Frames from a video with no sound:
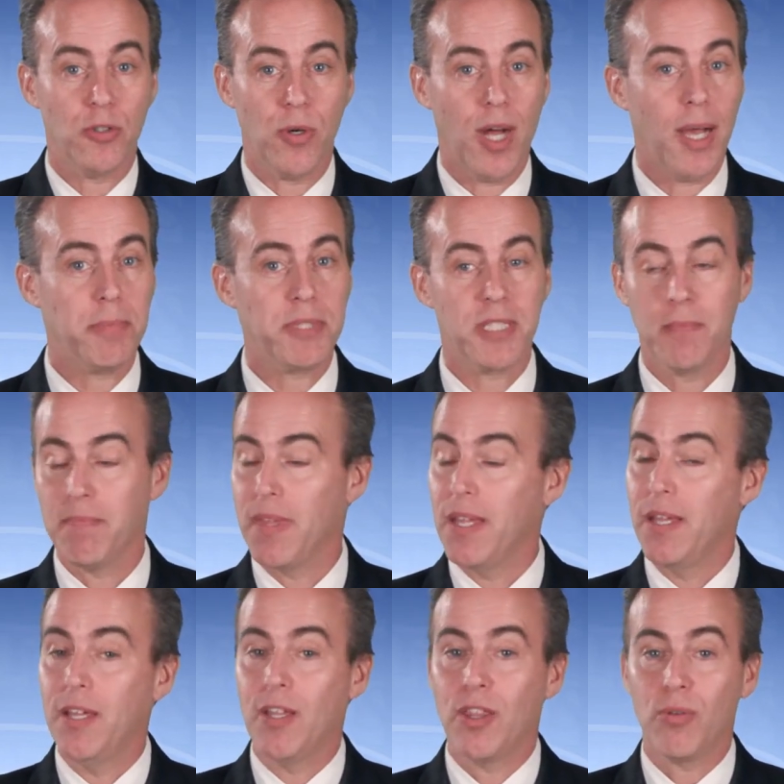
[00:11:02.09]
drops
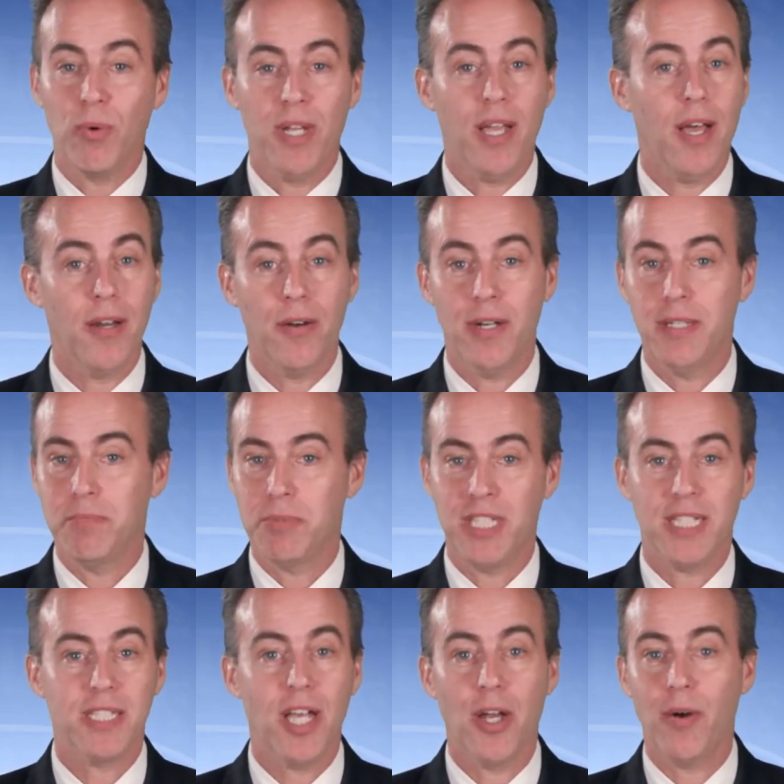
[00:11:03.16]
300,
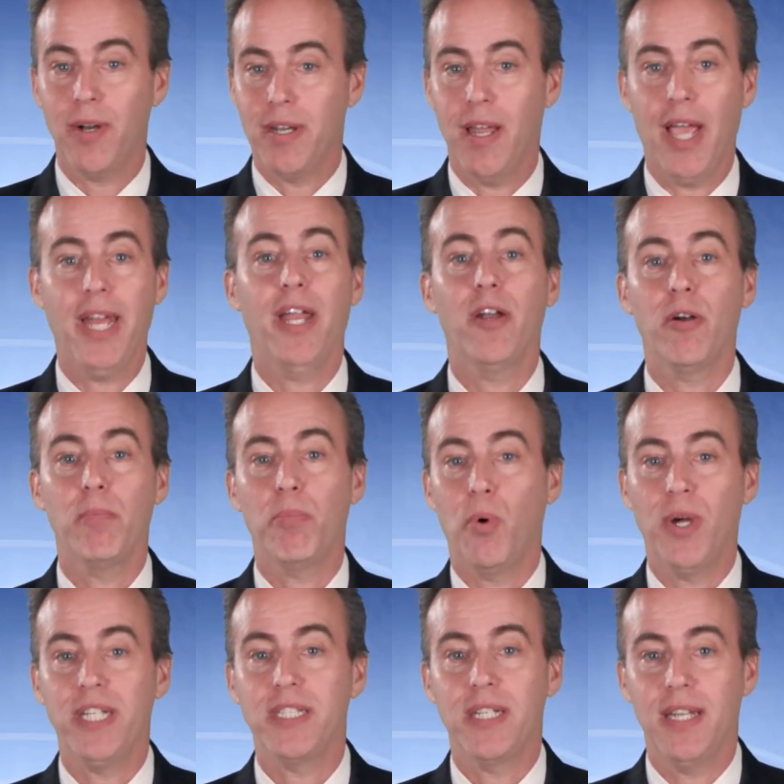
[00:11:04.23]
600, 900
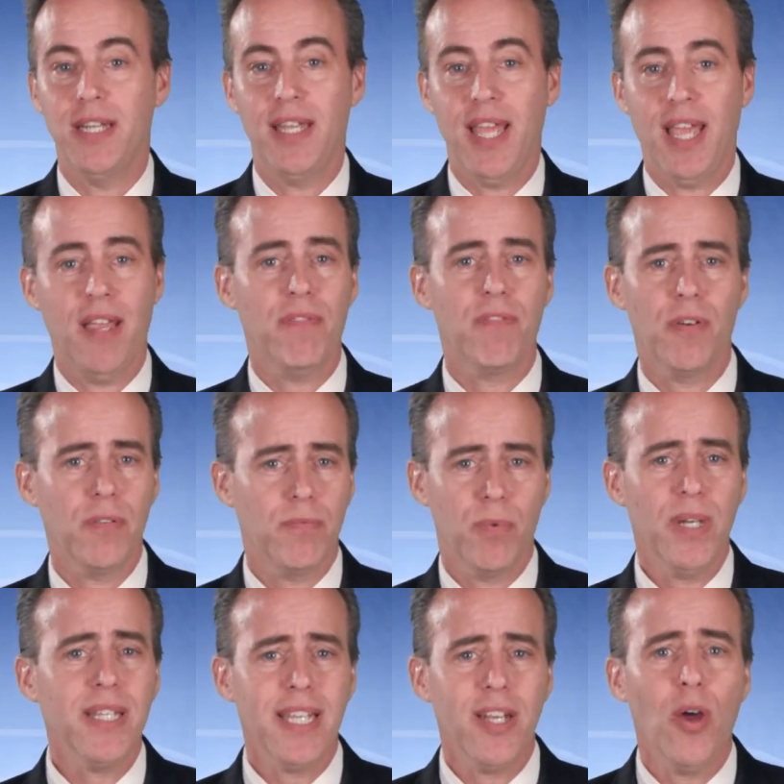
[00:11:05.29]
points in a day for
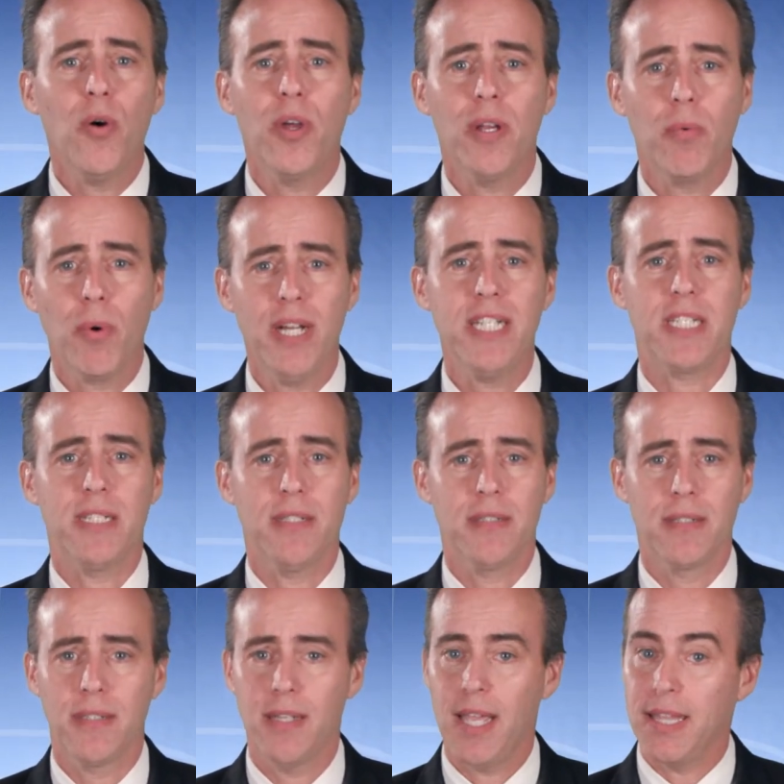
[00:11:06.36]
really no good
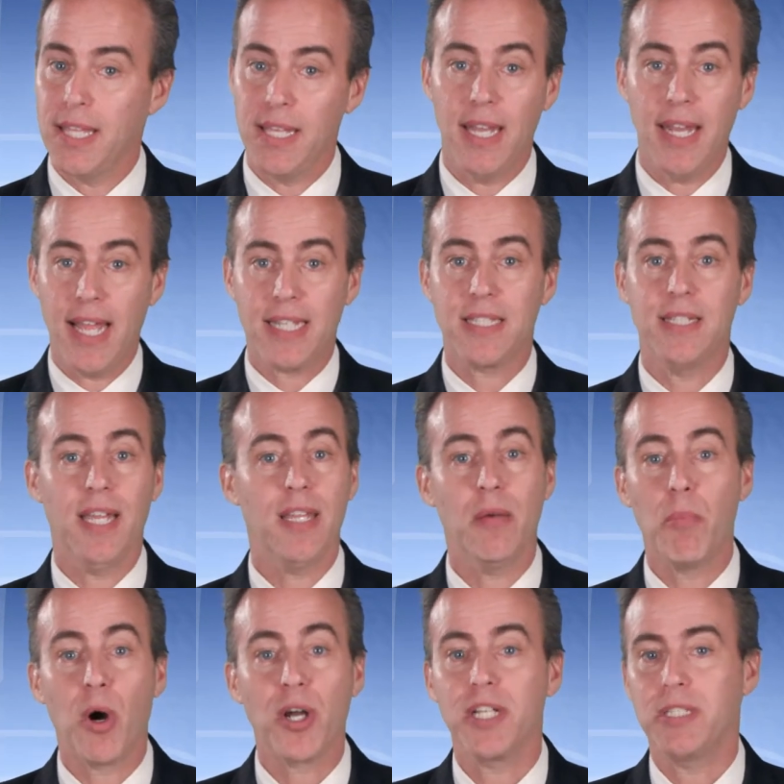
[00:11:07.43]
reason, and then the next day the
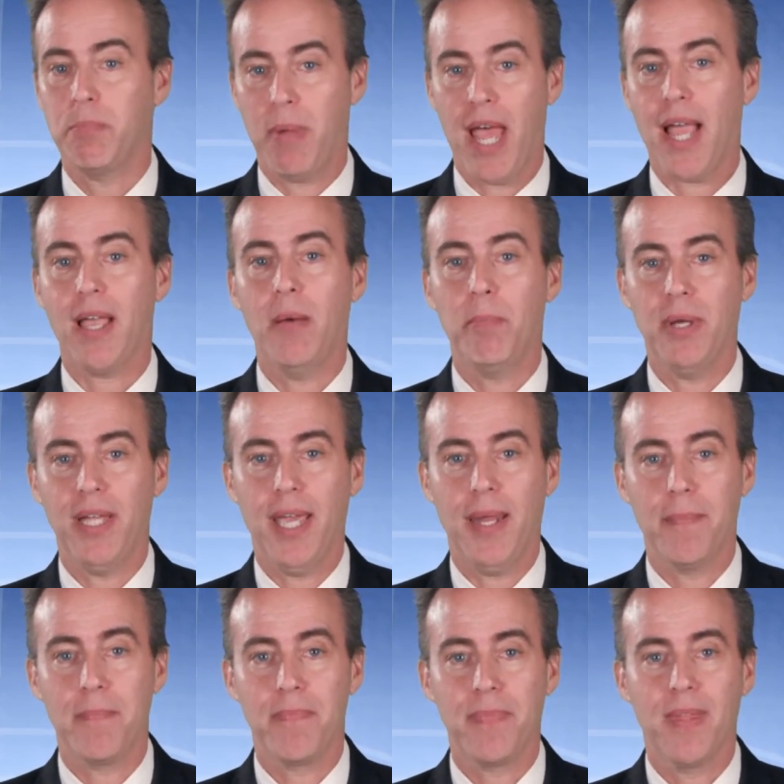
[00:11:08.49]
market's back up
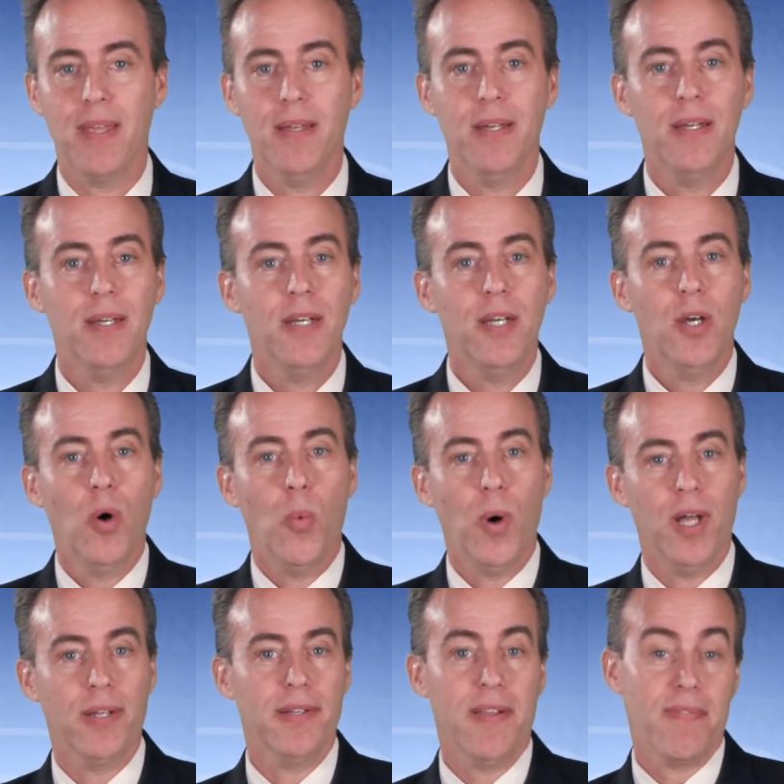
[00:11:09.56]
again.
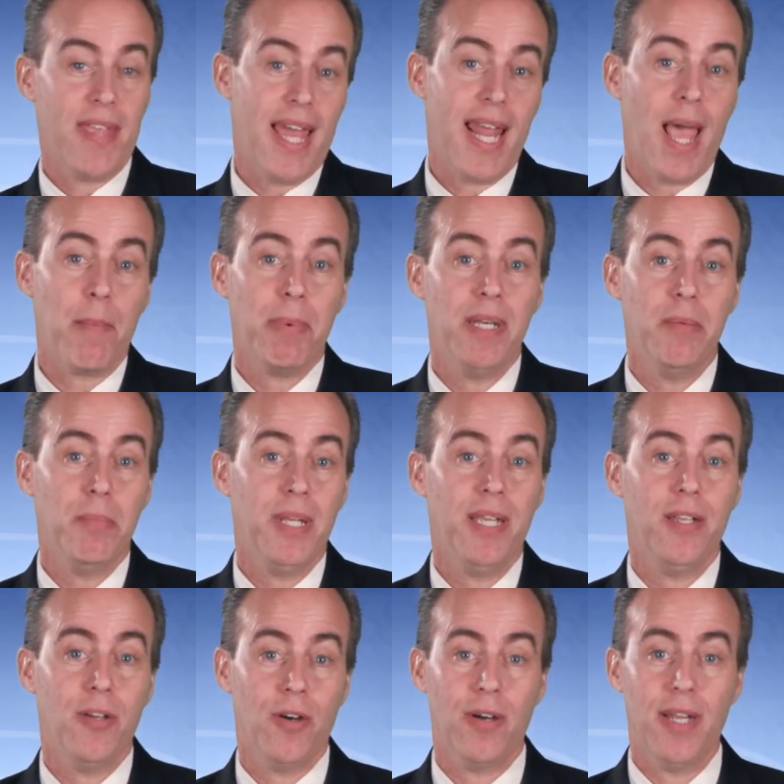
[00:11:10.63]
Well, if that happened to be
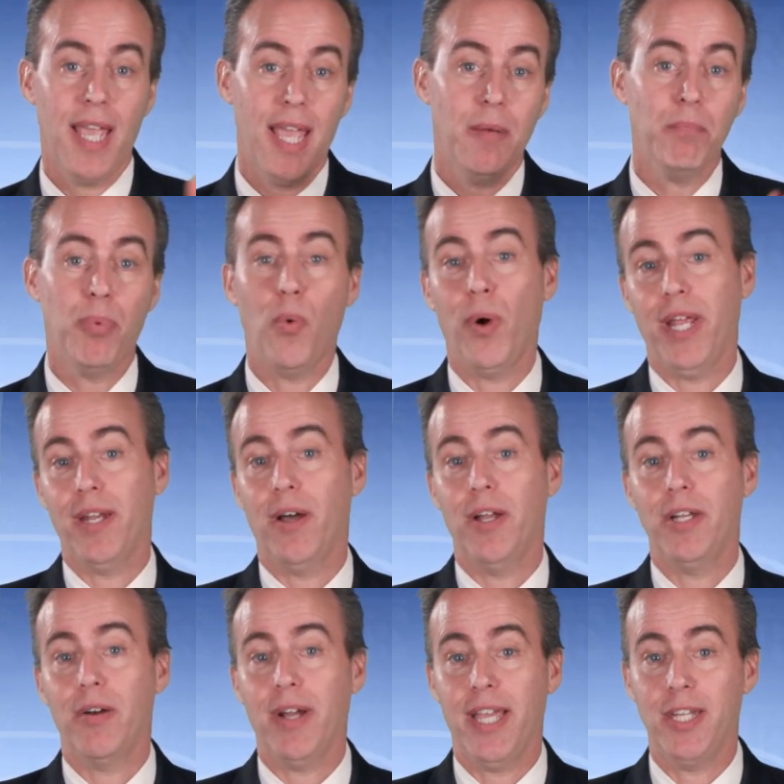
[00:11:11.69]
your end point
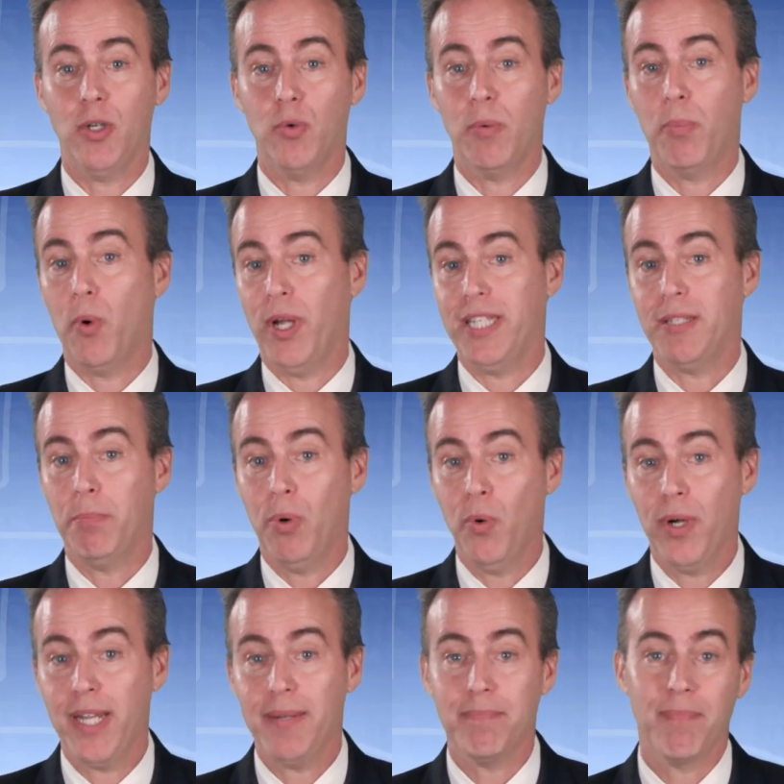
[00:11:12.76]
on your annual point to
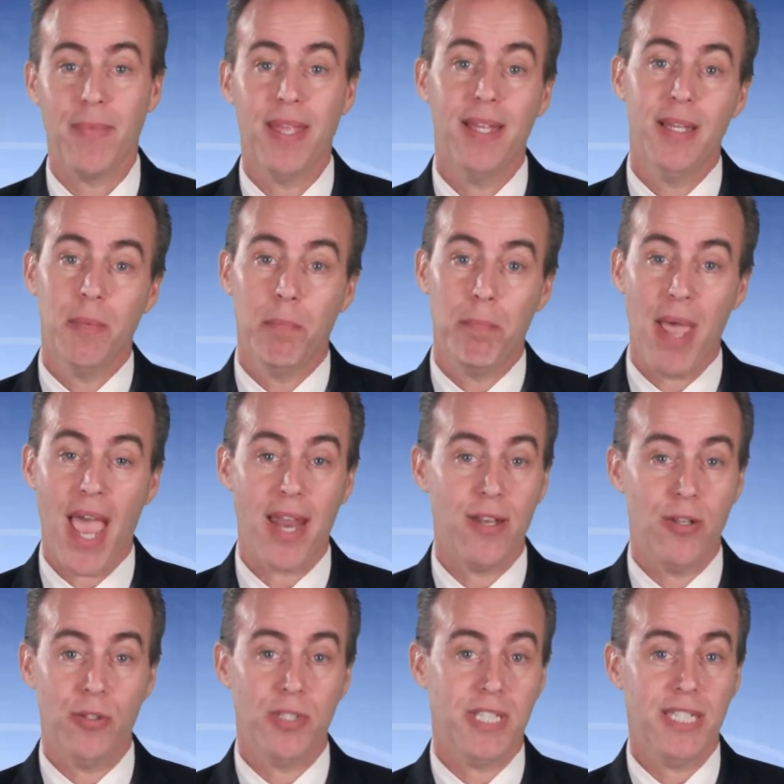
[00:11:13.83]
point, bad
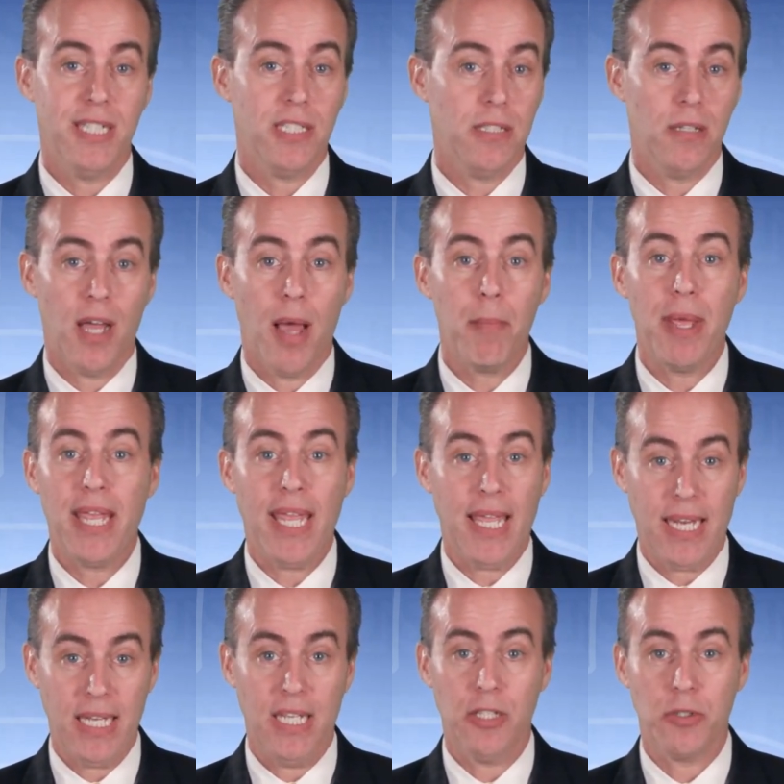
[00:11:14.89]
news is you're not making
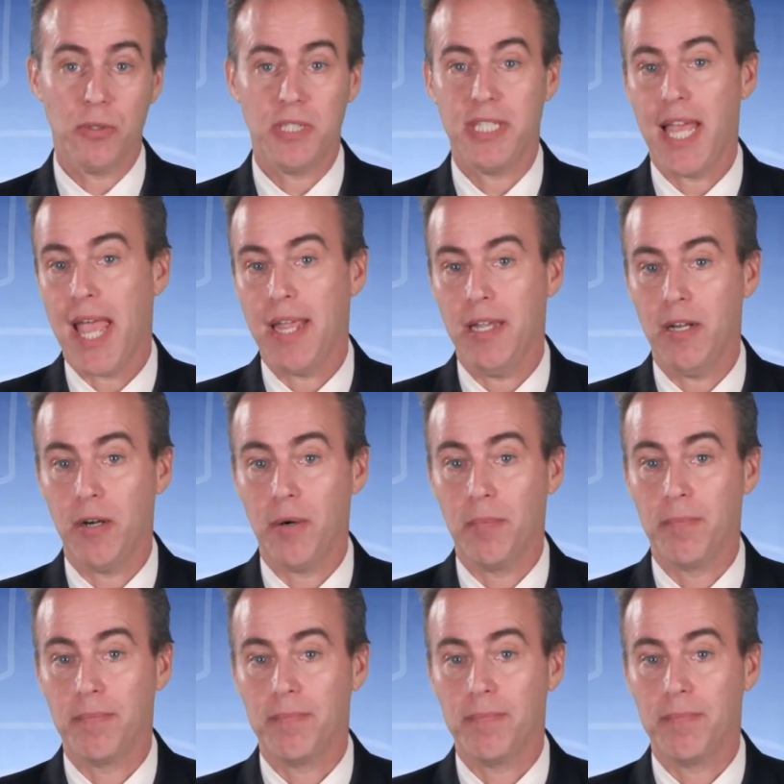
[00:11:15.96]
any interest that year.